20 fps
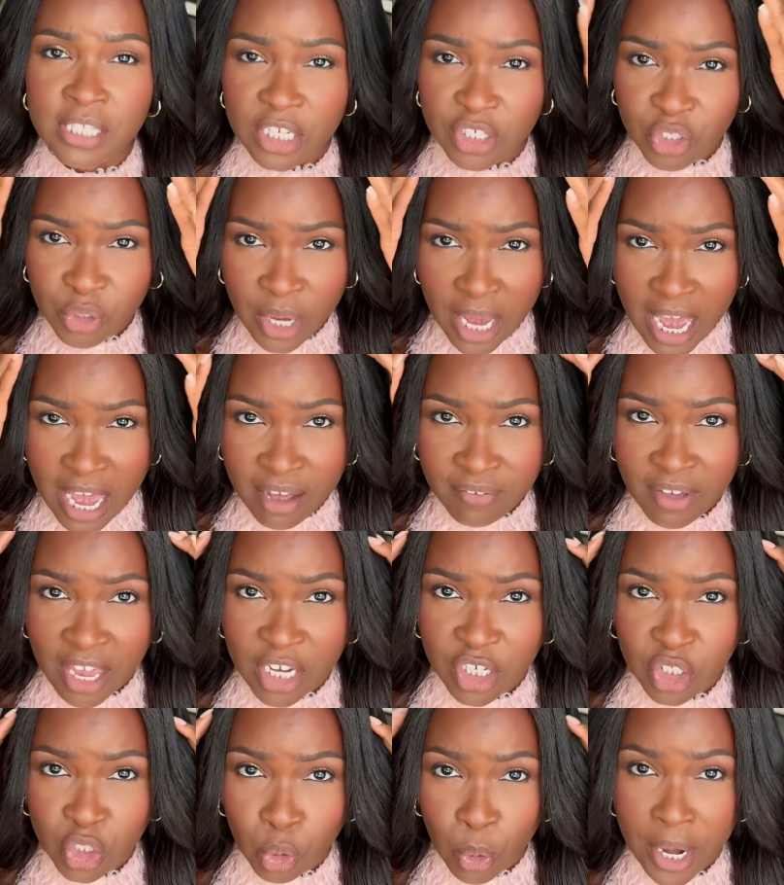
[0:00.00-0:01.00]
that you have
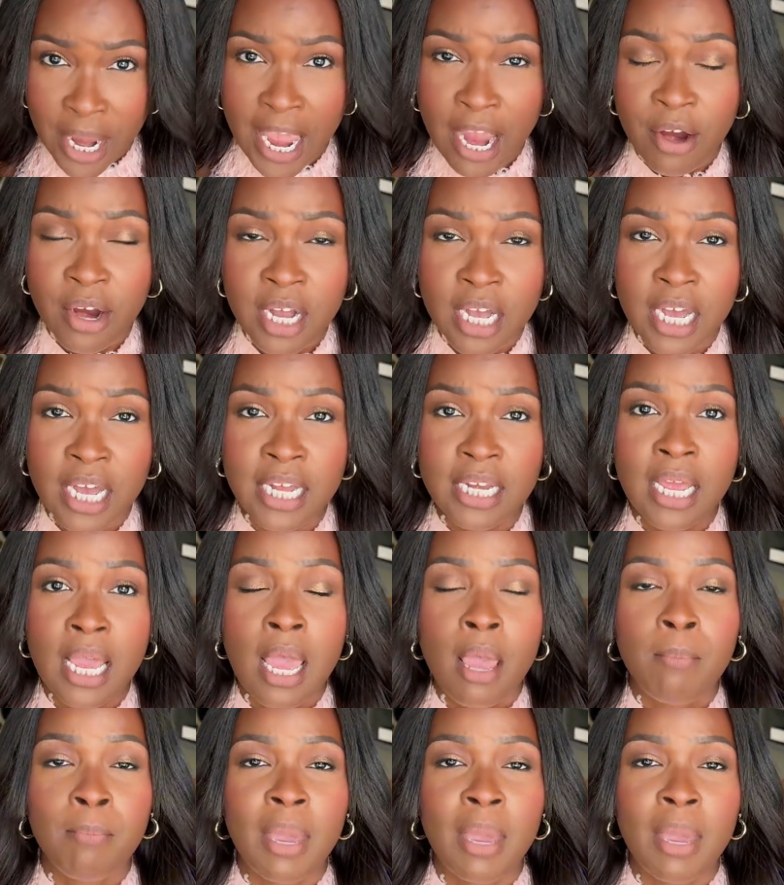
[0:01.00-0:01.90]
a short haircut,